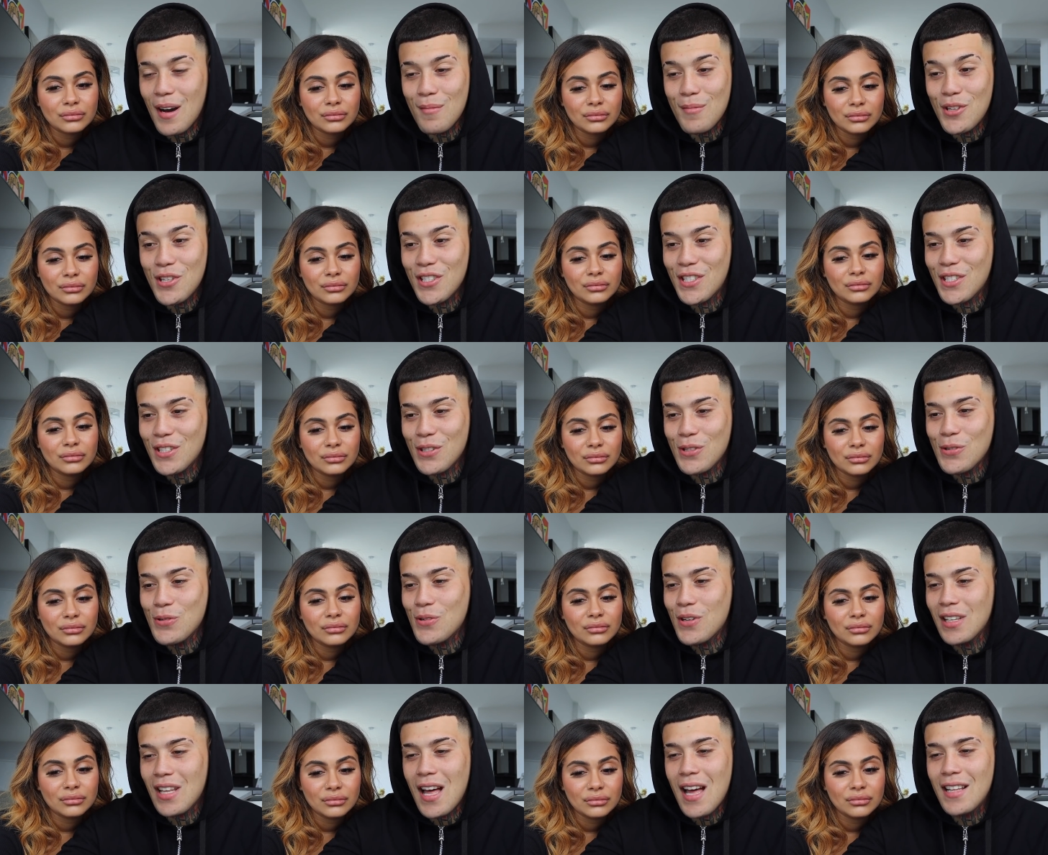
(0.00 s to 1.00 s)
Speaker 1: I'm just
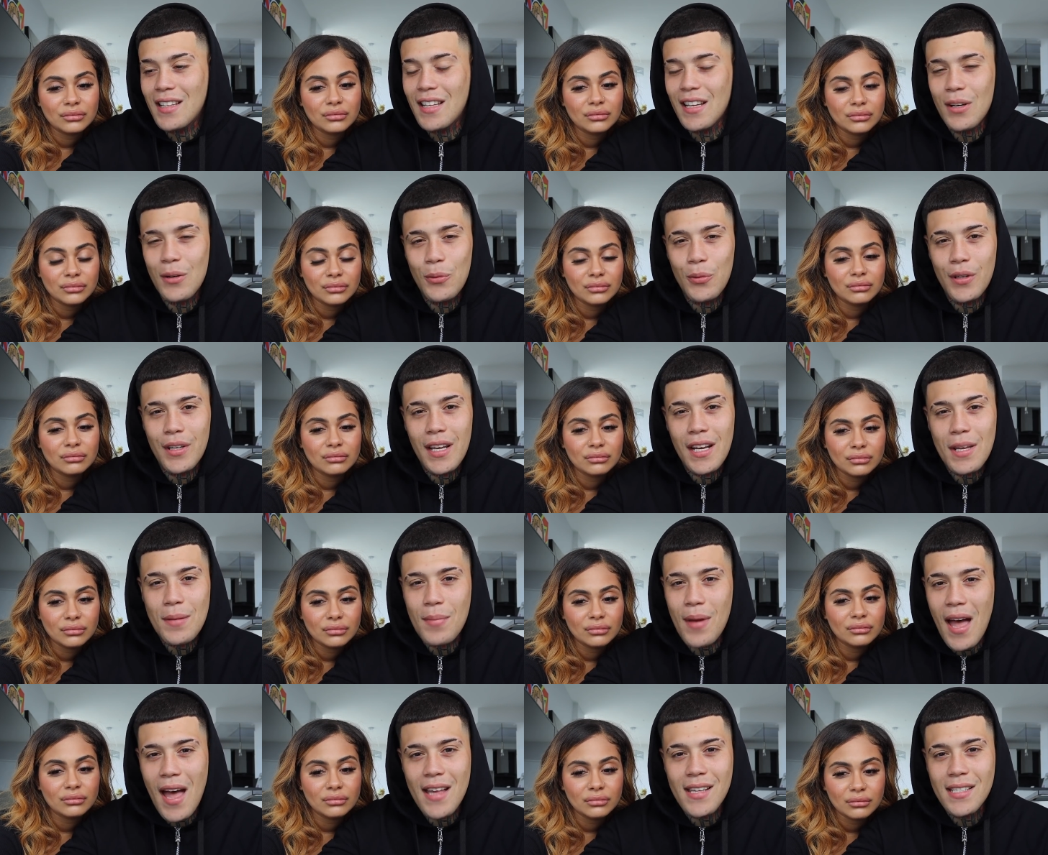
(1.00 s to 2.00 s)
so glad that we're
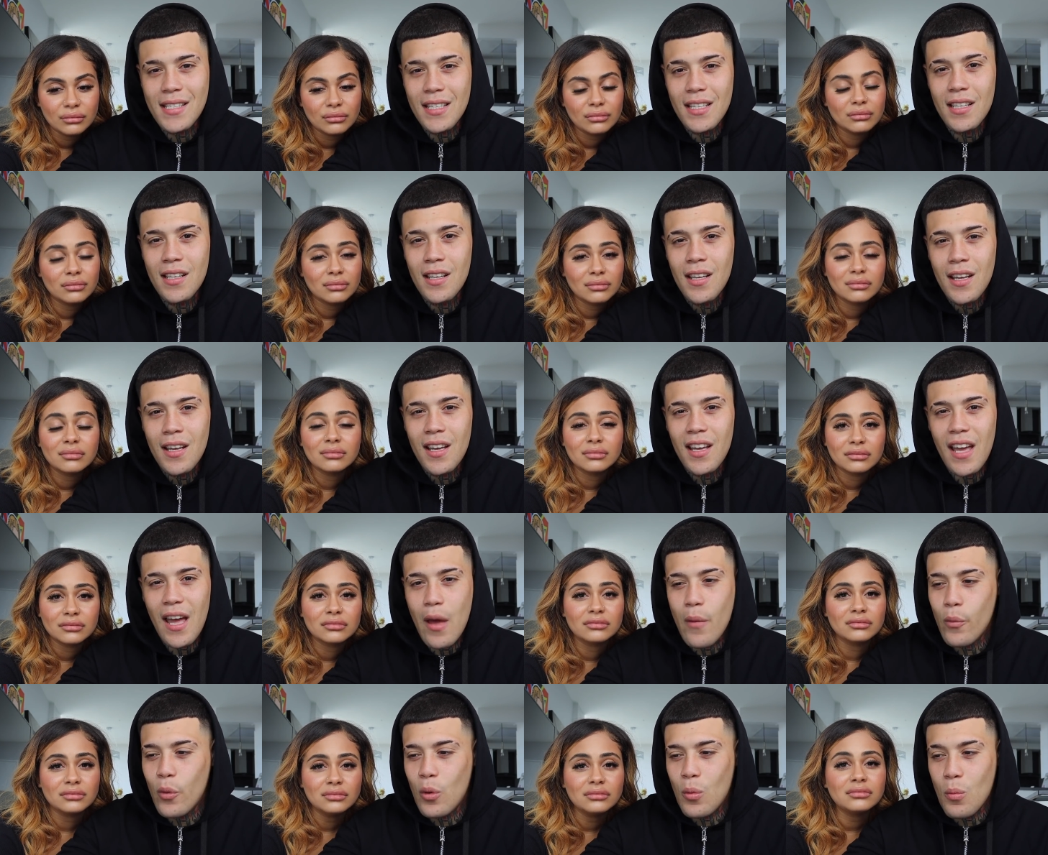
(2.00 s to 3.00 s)
getting past it
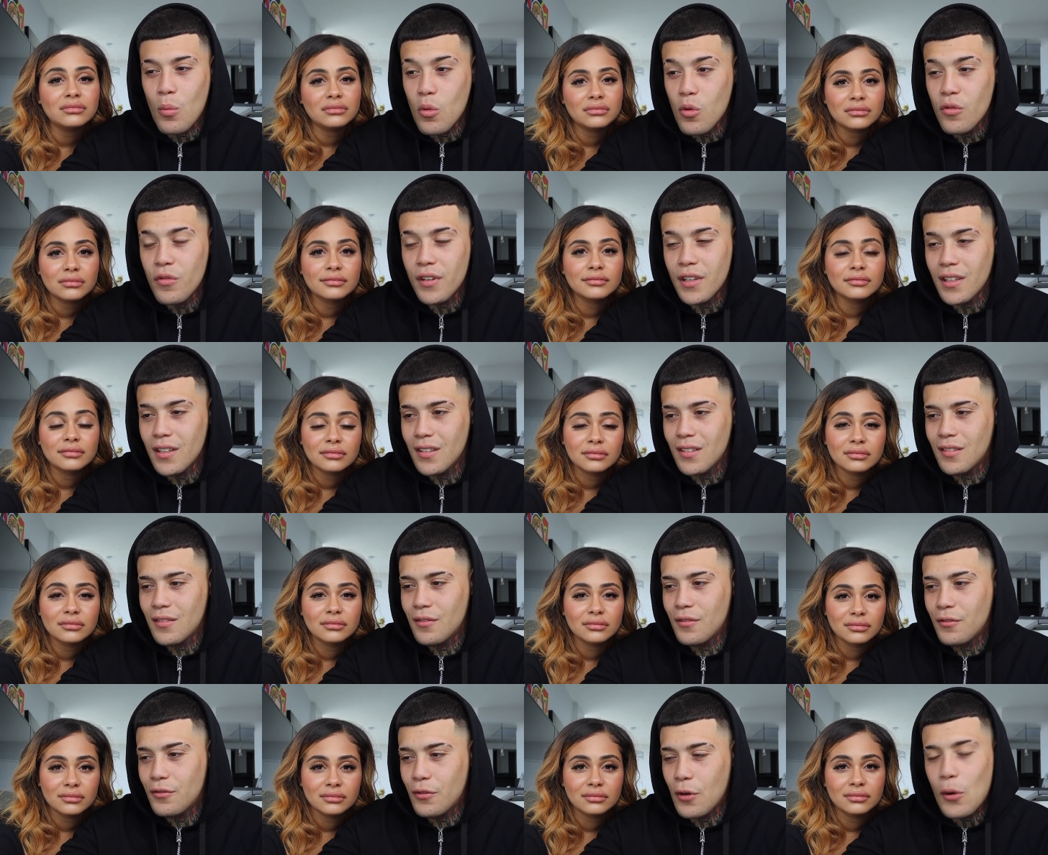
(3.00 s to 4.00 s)
and we're moving
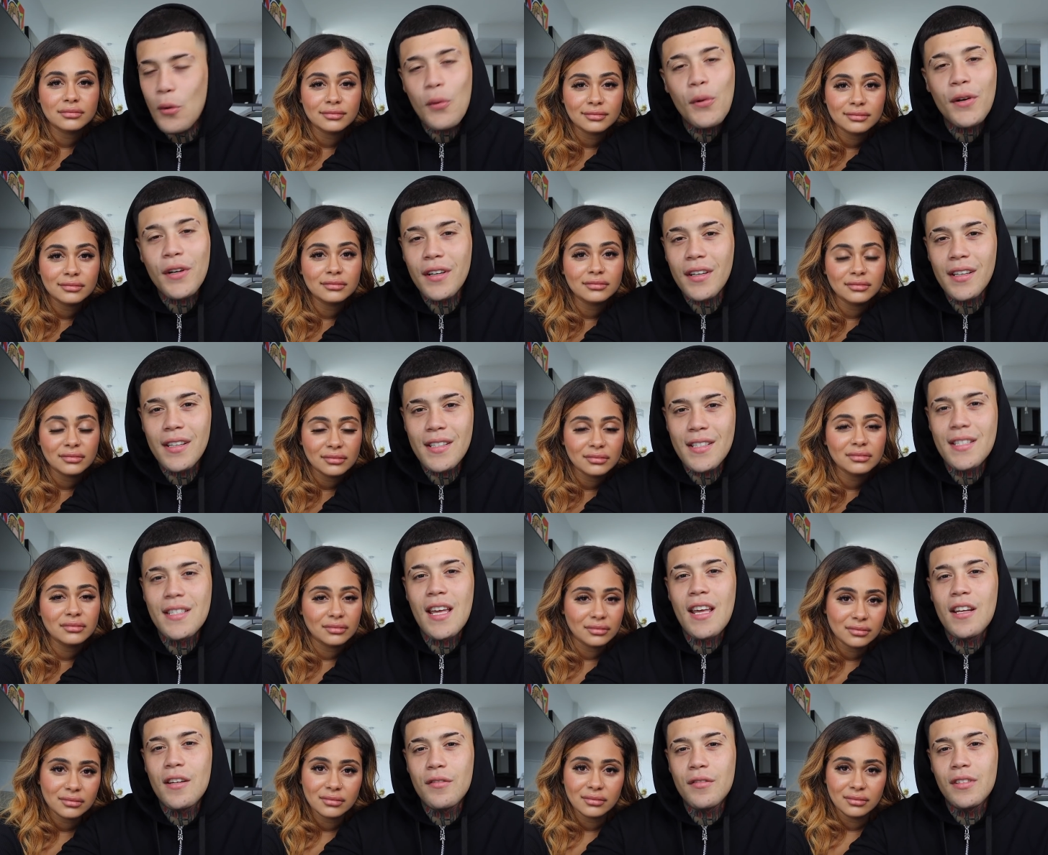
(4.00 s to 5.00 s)
forward
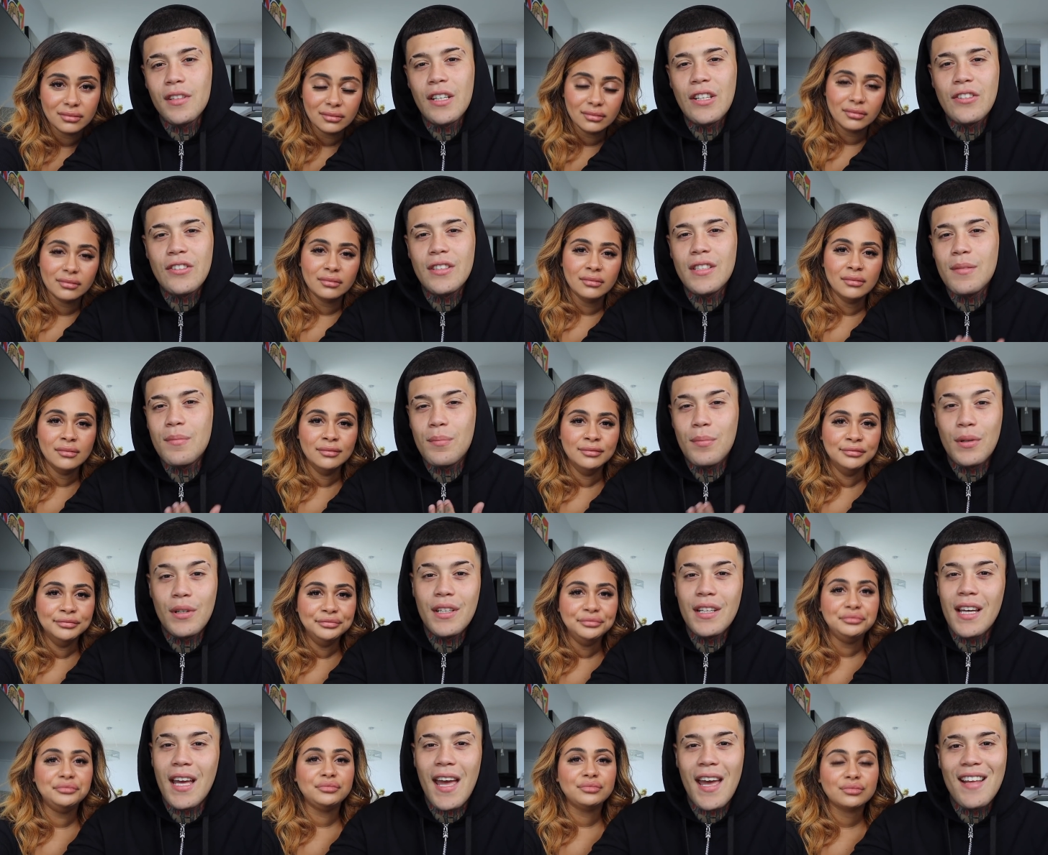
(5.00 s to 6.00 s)
instead of literally
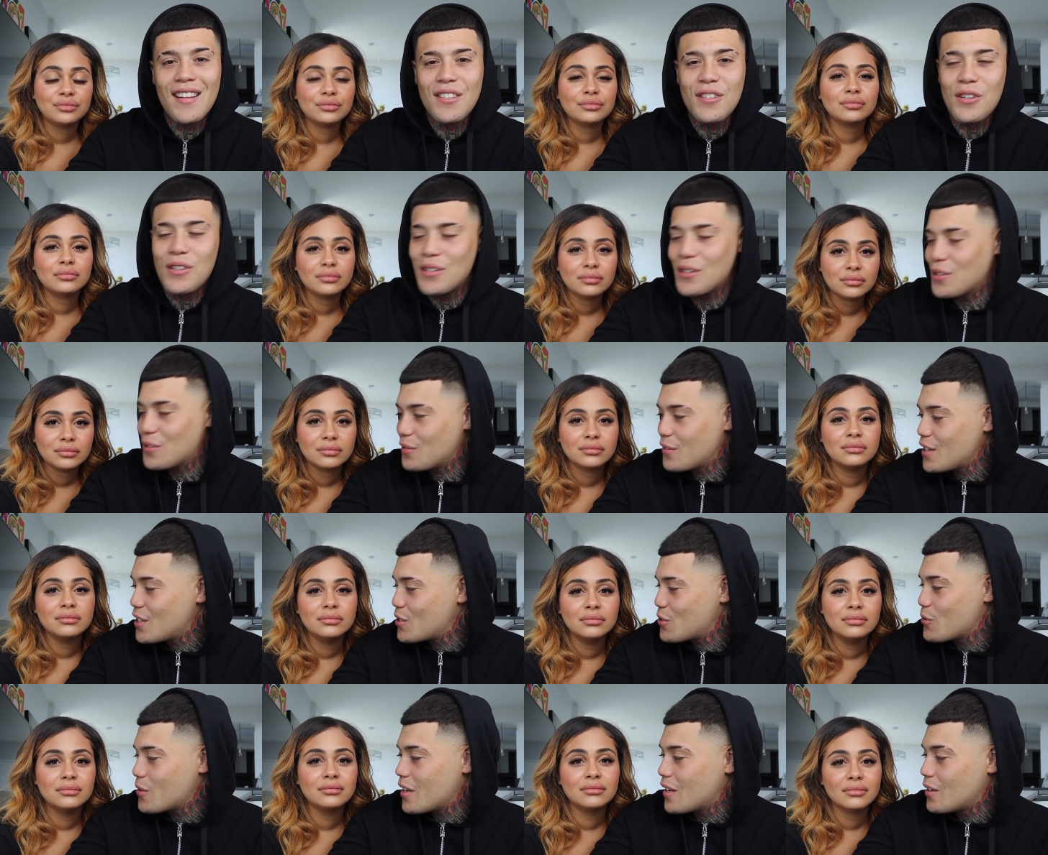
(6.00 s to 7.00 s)
putting an end on the
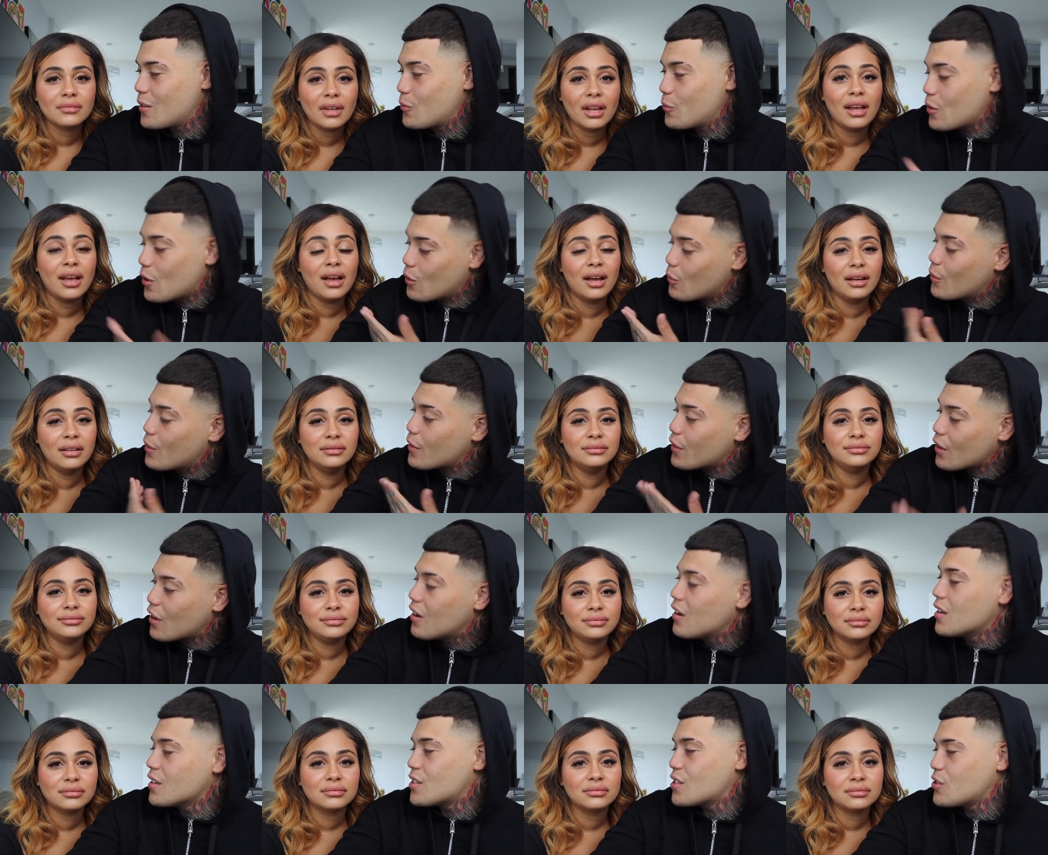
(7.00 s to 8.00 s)
rich way, yeah. but with
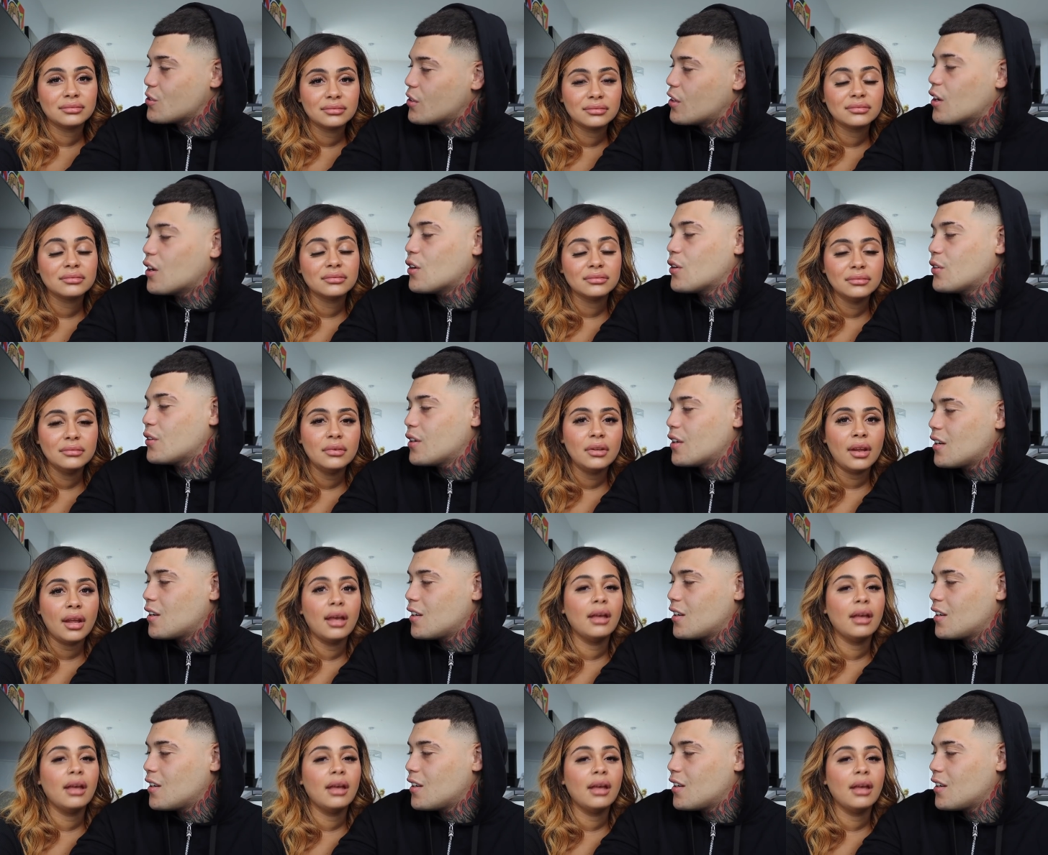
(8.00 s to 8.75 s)
us, you know.